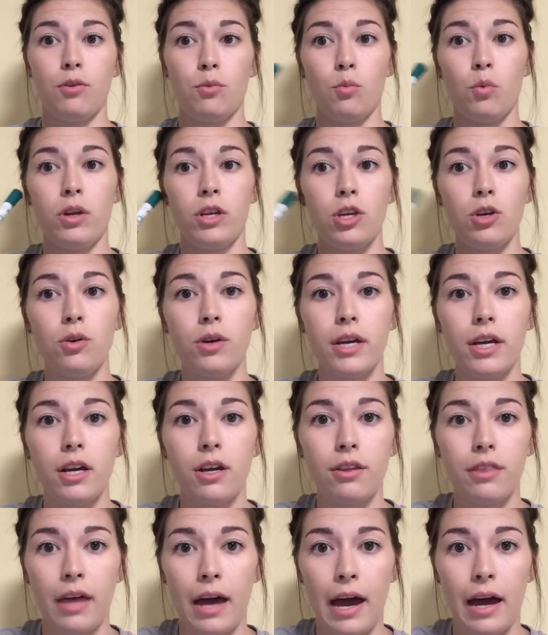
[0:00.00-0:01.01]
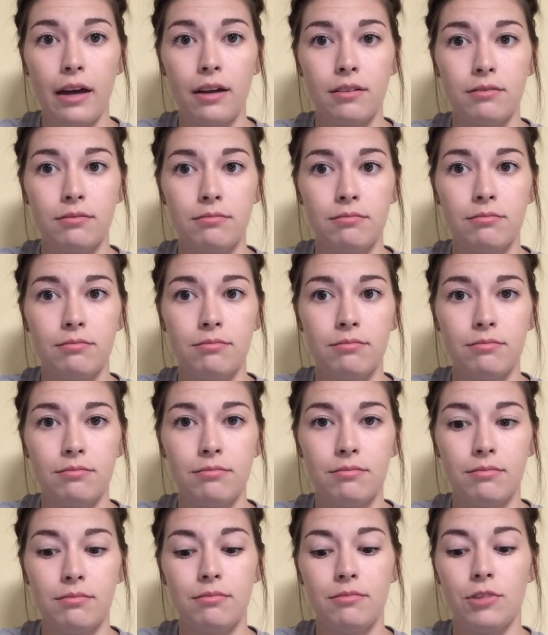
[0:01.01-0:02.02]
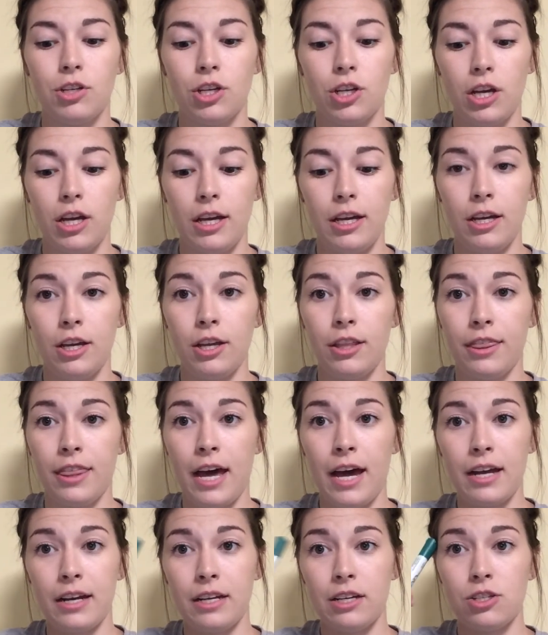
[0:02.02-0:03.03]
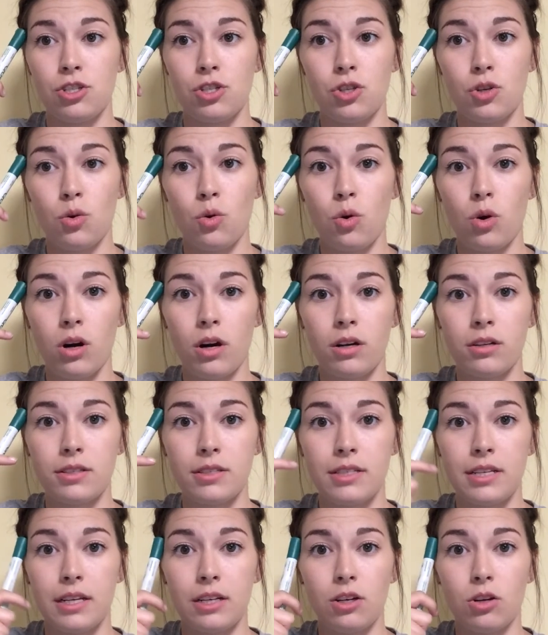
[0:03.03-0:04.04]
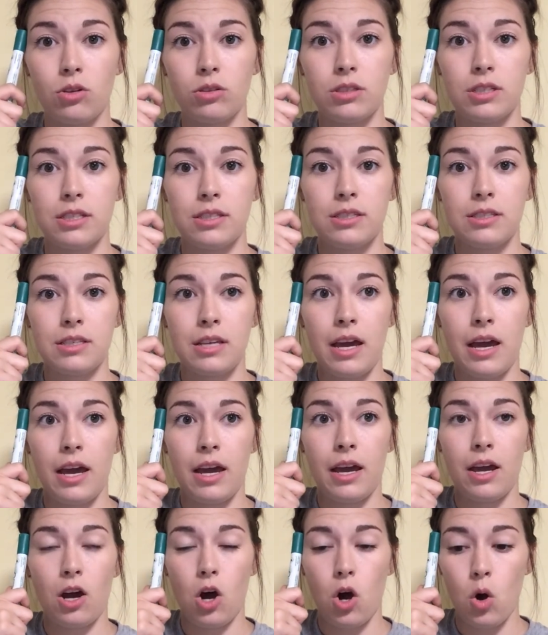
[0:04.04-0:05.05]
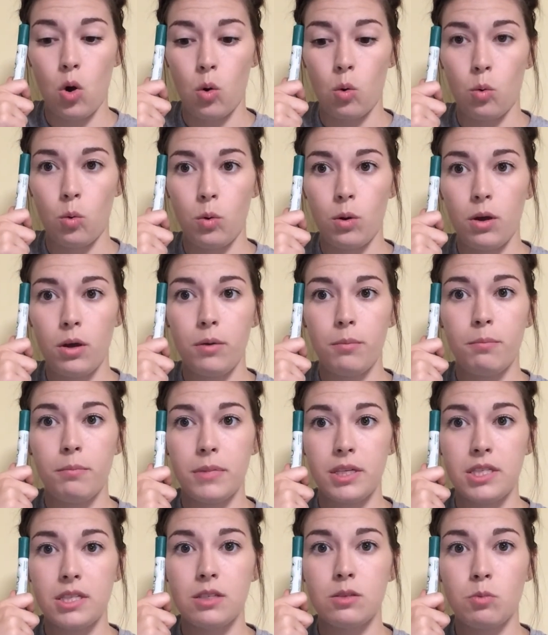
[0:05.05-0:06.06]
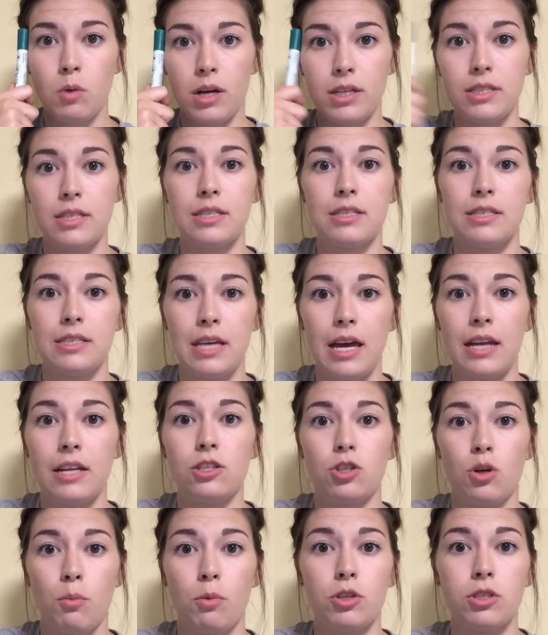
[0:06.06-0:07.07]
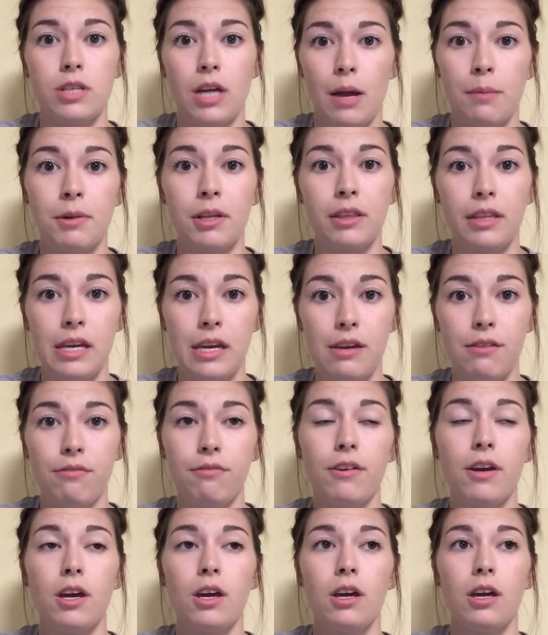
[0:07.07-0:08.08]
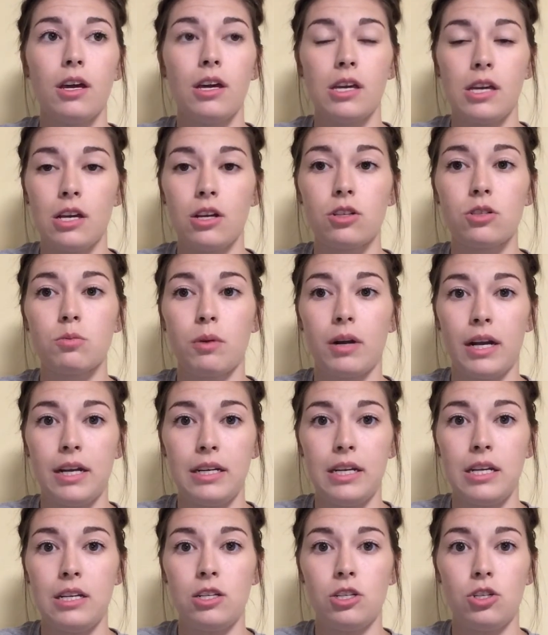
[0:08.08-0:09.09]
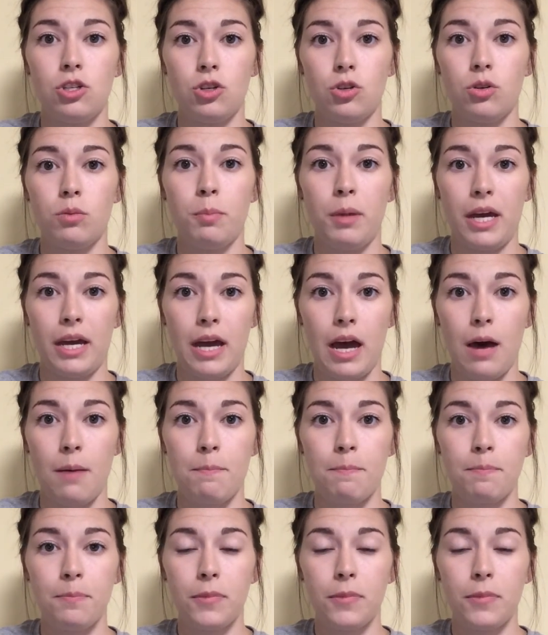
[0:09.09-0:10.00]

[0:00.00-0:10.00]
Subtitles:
When you hear that, that is your signal to say, "Oh, Mrs. Watson said it's almost time to leave. Here's what I need to do to pick up."